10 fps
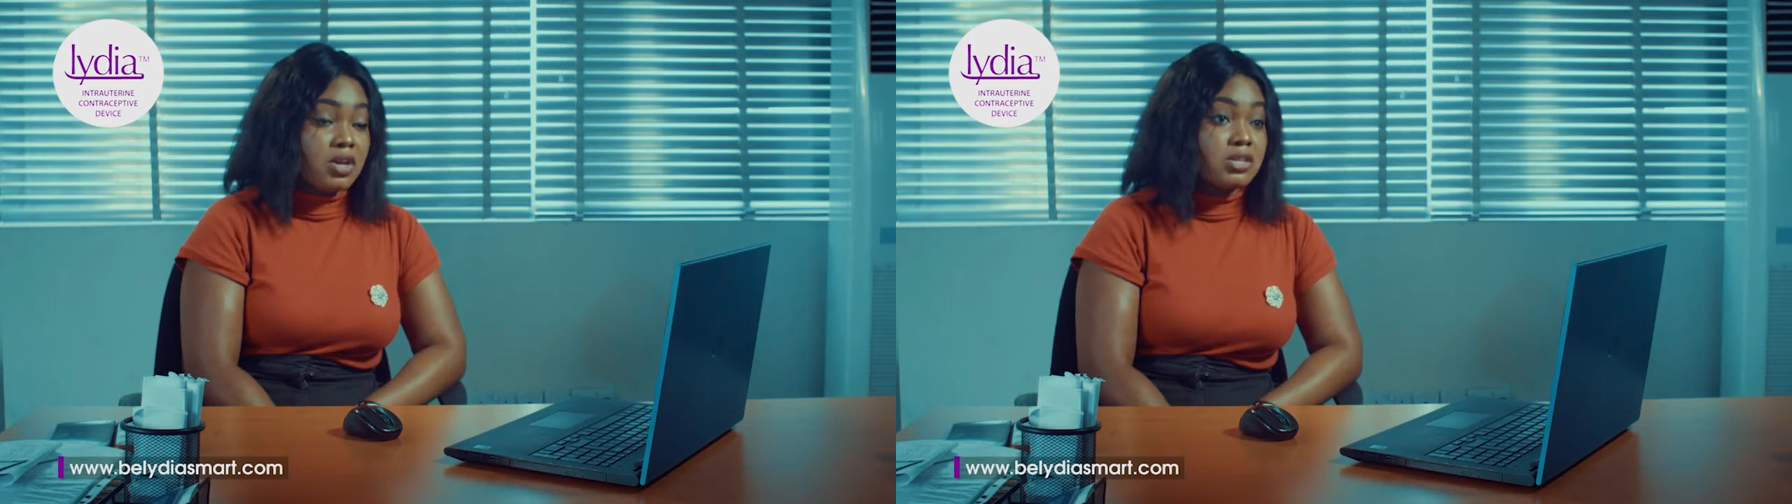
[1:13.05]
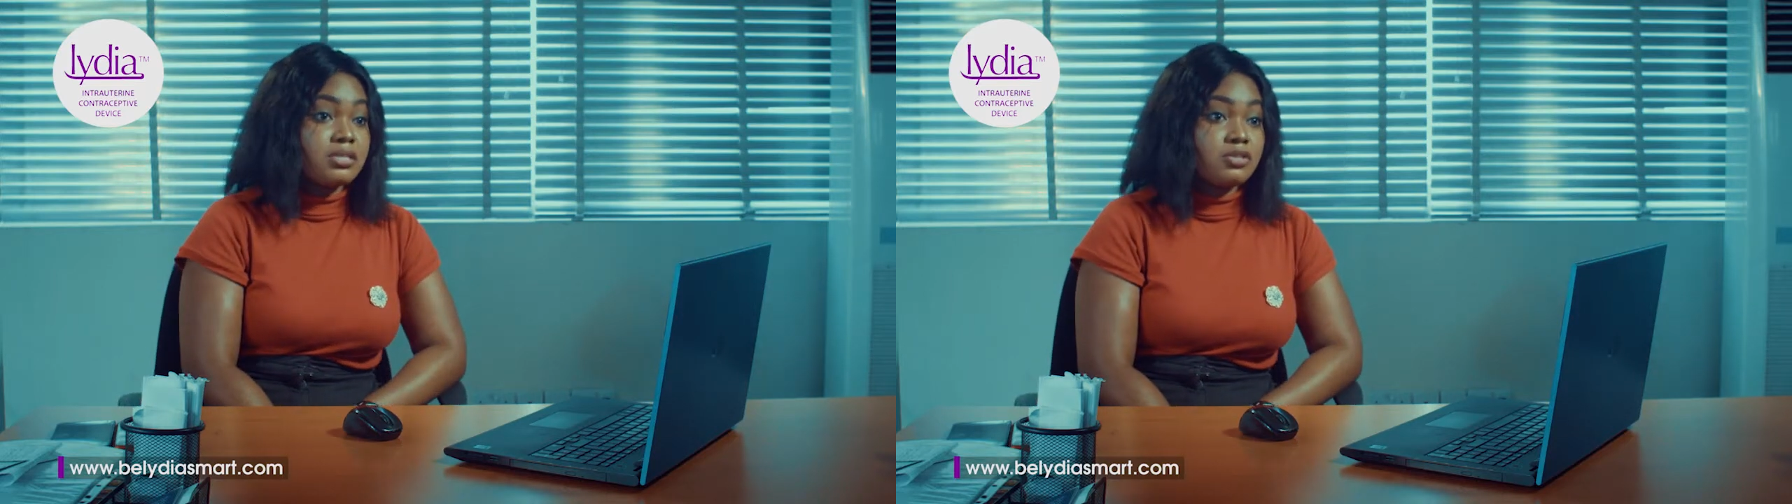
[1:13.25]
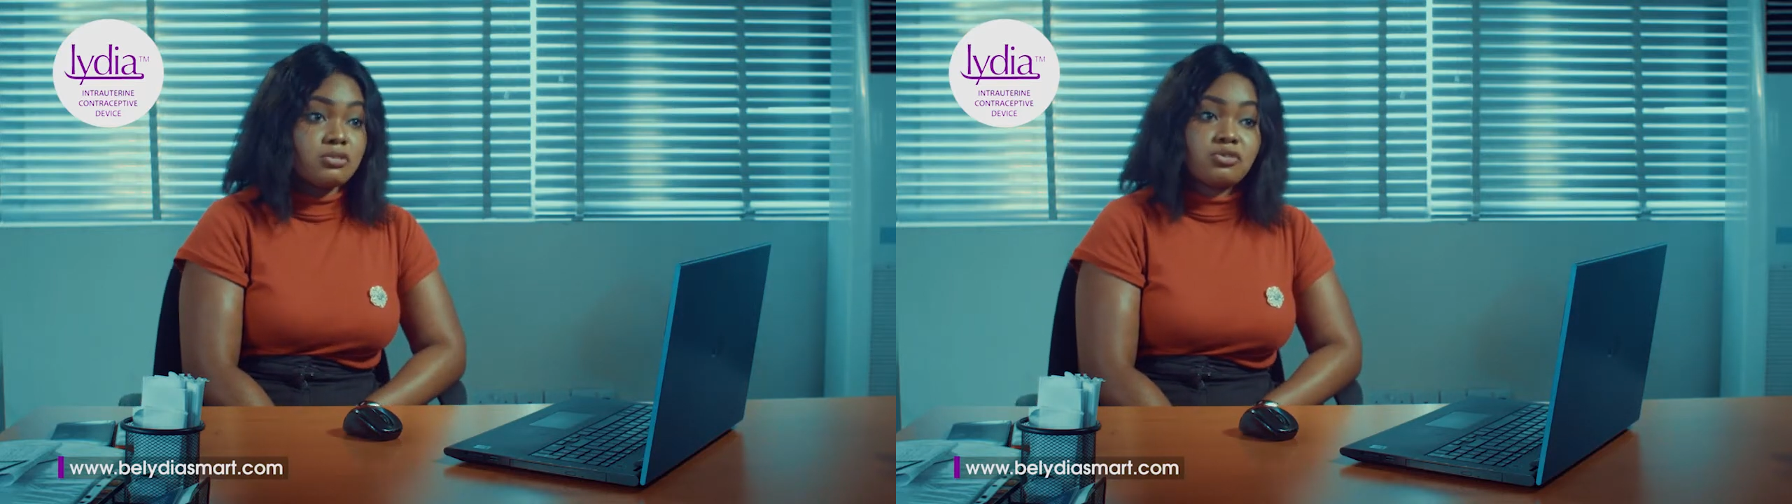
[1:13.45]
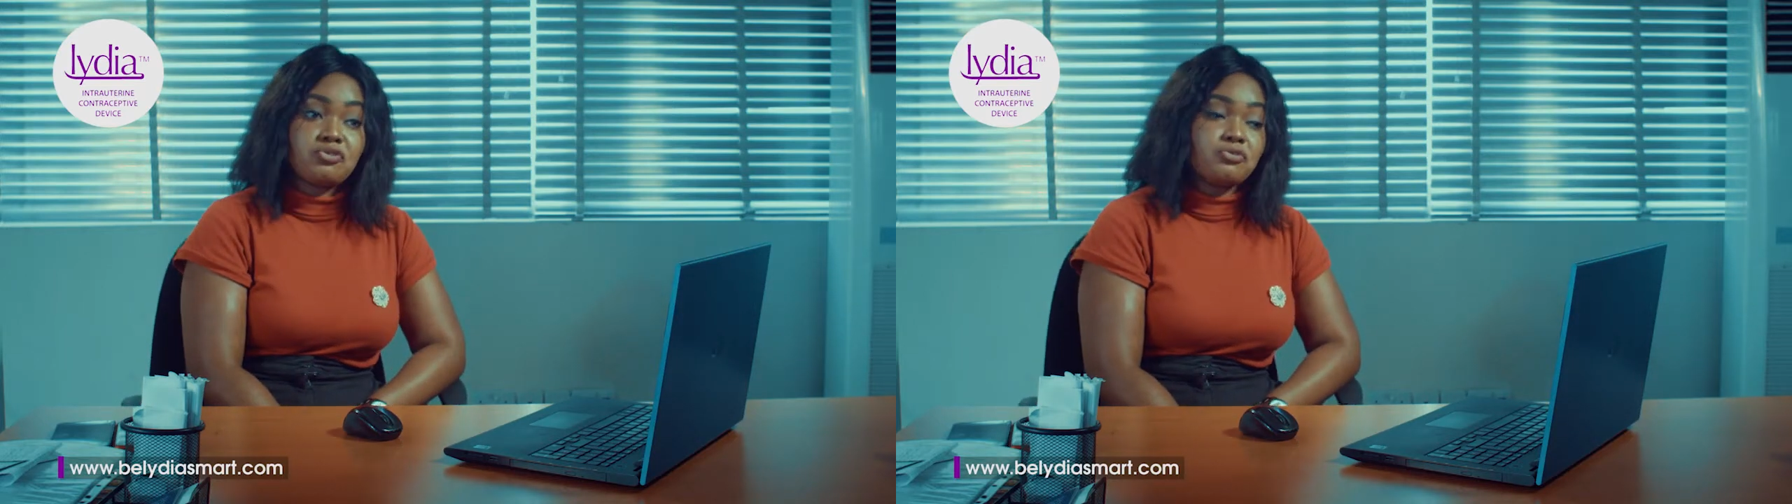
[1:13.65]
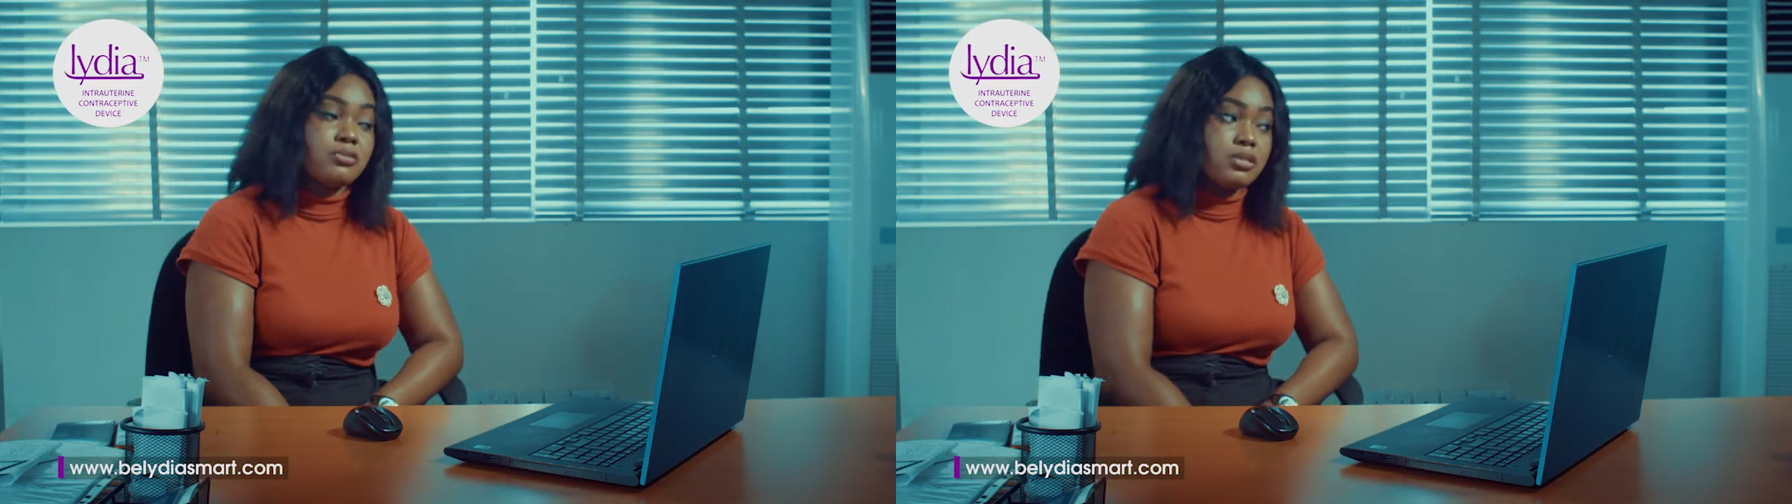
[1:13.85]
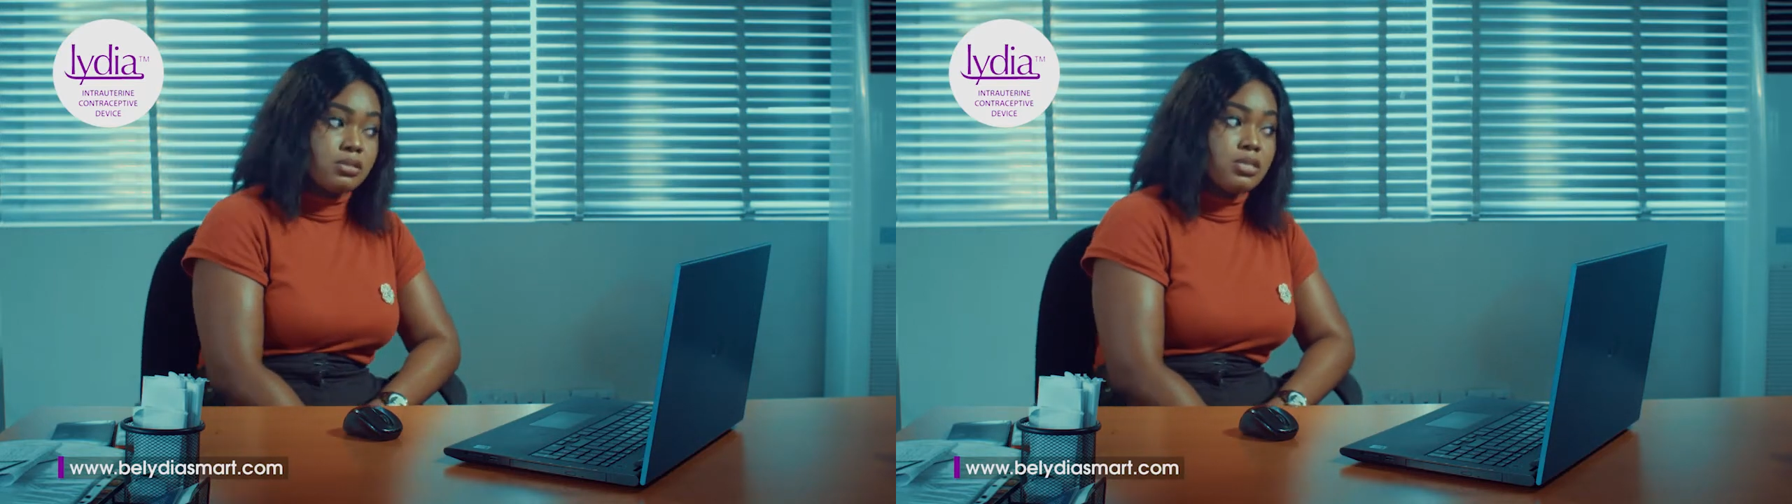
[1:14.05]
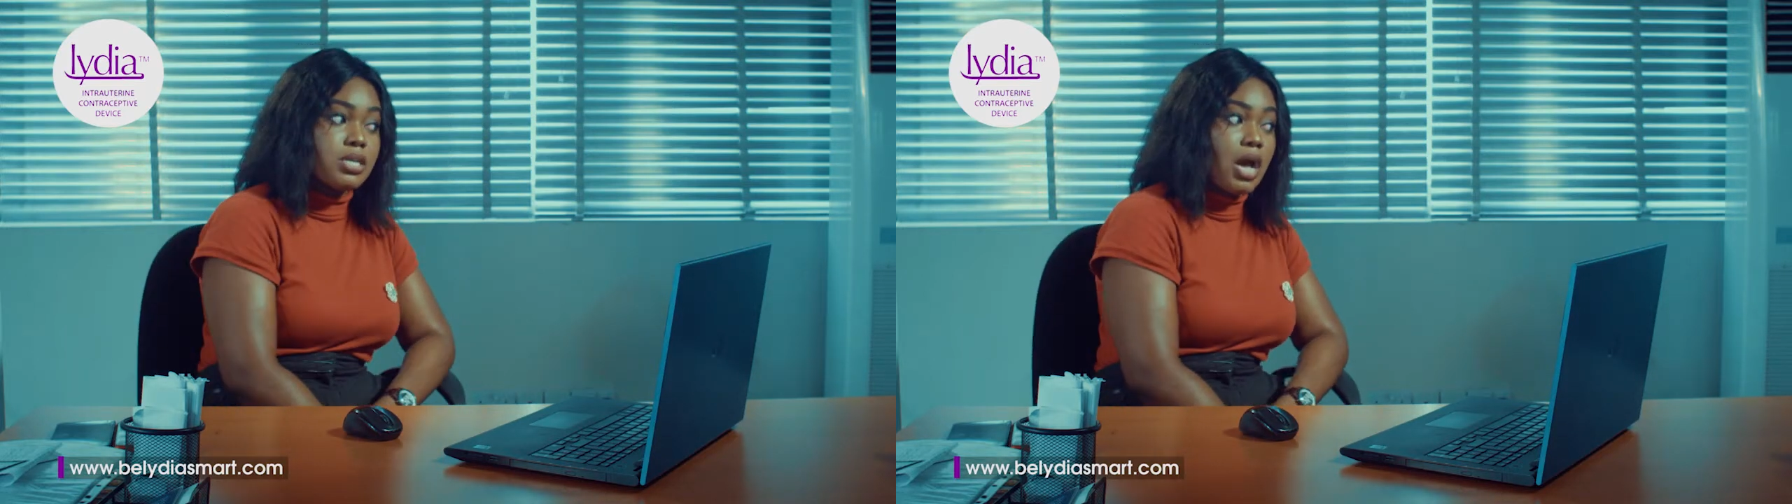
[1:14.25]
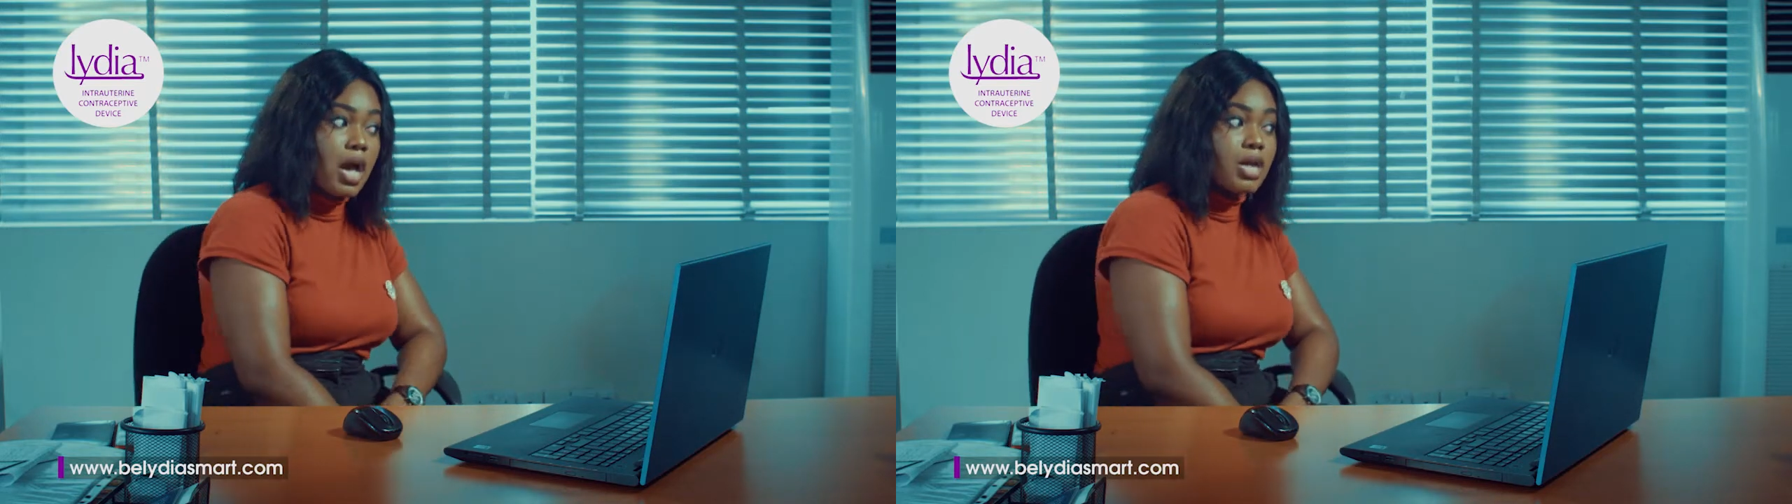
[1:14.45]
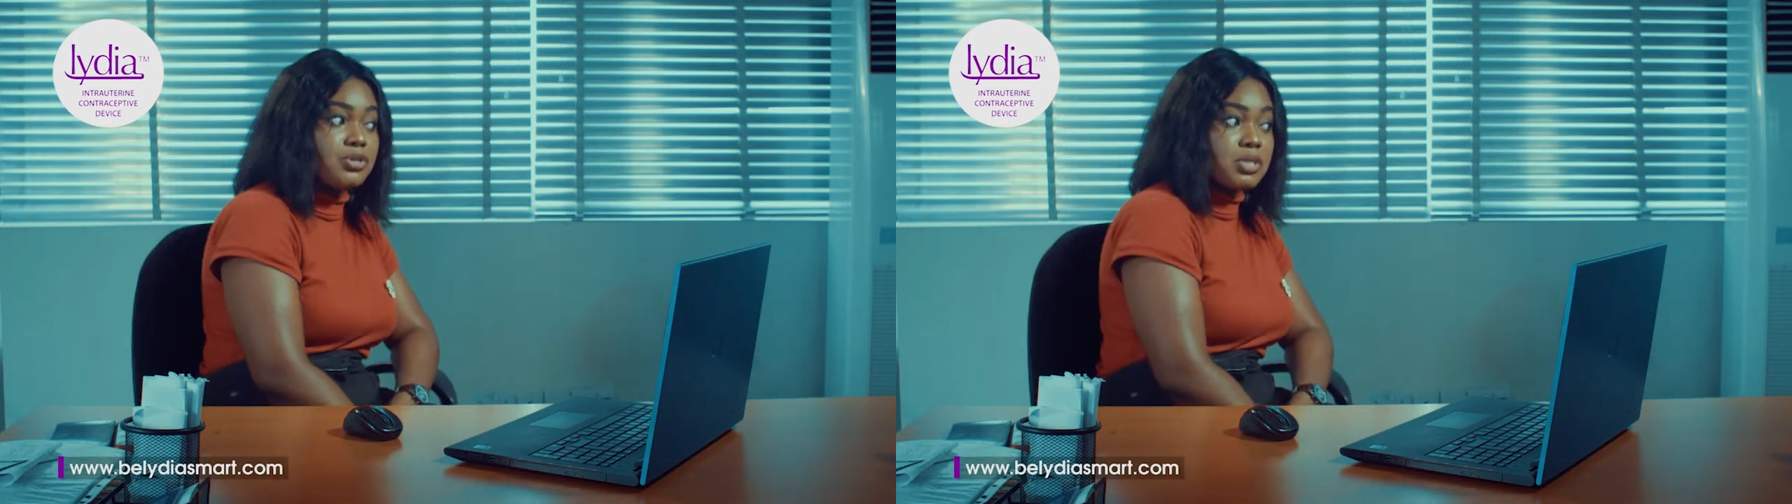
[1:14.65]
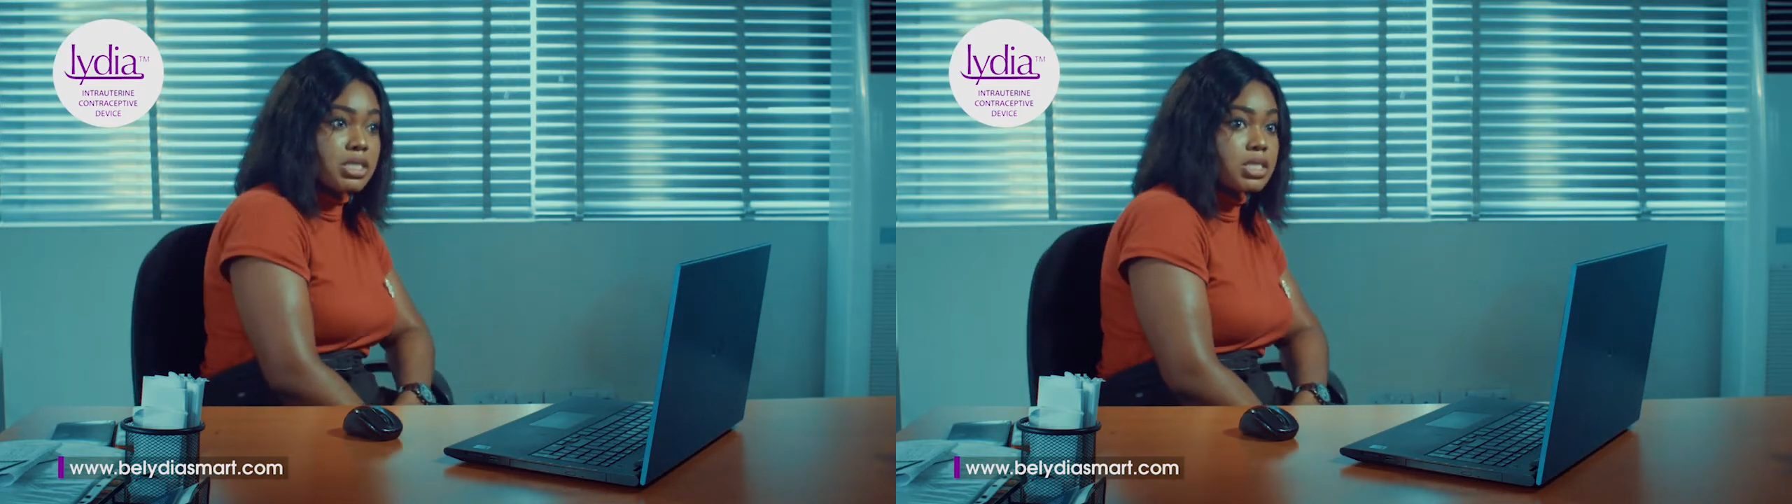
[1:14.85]
got the
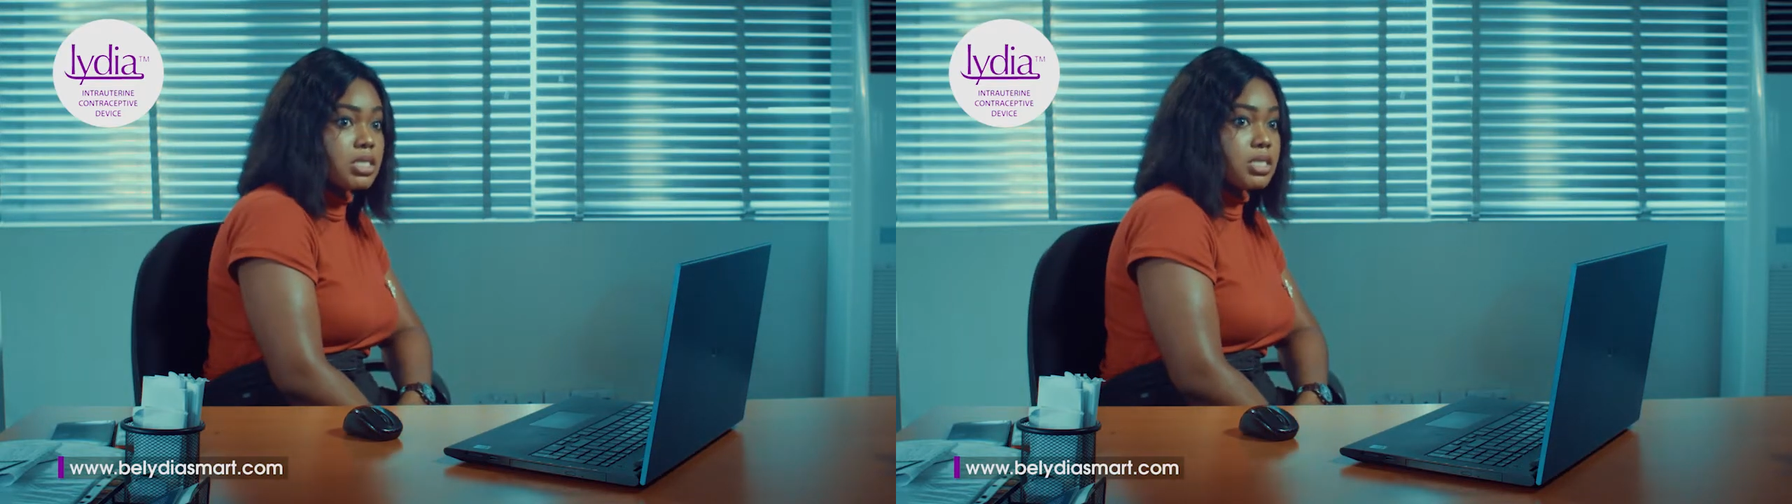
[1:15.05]
LYDIA